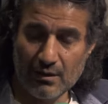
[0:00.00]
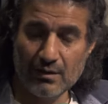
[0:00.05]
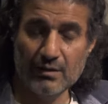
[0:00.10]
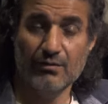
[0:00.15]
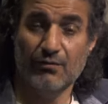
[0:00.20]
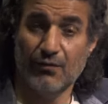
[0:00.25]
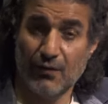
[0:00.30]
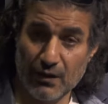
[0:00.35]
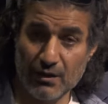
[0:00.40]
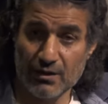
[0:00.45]

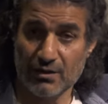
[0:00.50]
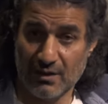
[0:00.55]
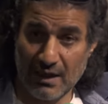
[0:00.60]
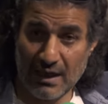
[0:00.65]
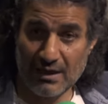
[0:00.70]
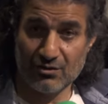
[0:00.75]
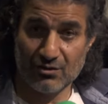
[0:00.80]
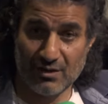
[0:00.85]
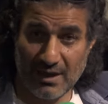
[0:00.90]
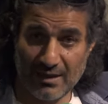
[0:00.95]
The first
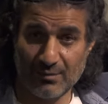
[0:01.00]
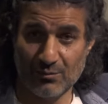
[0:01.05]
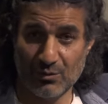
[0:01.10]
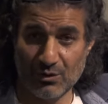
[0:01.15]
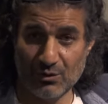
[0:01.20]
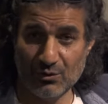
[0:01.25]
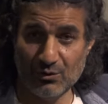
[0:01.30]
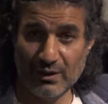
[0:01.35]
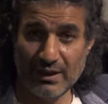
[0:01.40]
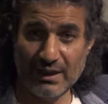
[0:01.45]
large time
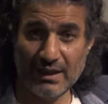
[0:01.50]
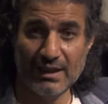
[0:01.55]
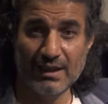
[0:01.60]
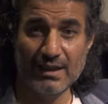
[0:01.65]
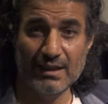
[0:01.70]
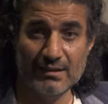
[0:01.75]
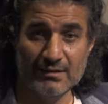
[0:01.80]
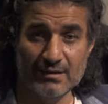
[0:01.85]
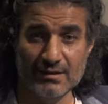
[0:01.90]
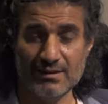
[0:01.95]
with Nuri,
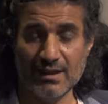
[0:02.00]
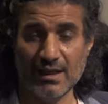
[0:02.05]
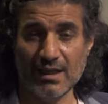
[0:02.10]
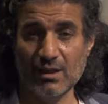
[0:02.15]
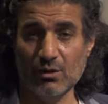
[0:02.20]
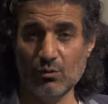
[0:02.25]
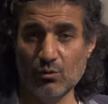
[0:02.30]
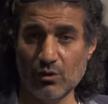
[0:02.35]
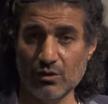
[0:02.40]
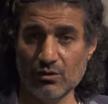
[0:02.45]
the
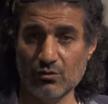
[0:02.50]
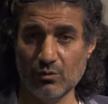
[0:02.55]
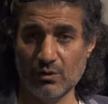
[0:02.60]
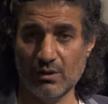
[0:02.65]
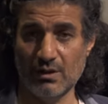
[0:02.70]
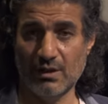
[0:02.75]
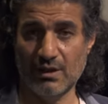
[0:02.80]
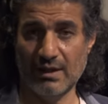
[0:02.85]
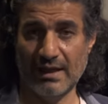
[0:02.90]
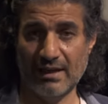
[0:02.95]
second was
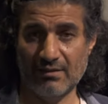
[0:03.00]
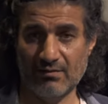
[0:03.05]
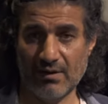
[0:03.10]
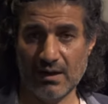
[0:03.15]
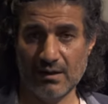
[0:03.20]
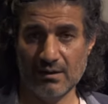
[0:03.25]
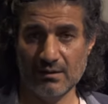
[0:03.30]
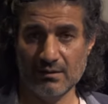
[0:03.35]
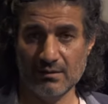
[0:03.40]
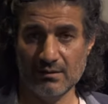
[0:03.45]
with
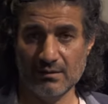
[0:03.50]
Eva.